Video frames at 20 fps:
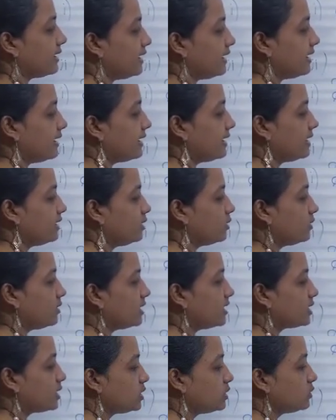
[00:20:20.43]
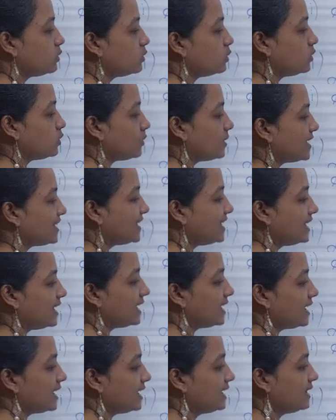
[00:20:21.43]
Again you get
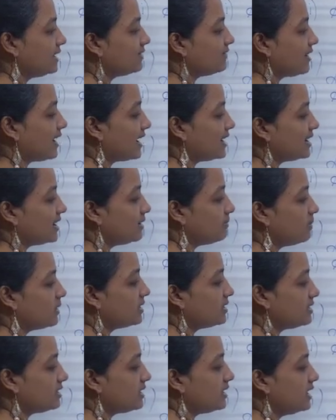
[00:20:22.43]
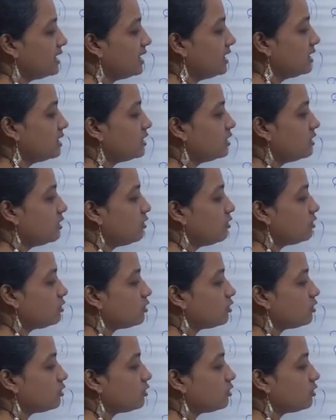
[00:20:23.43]
228 divided by 3.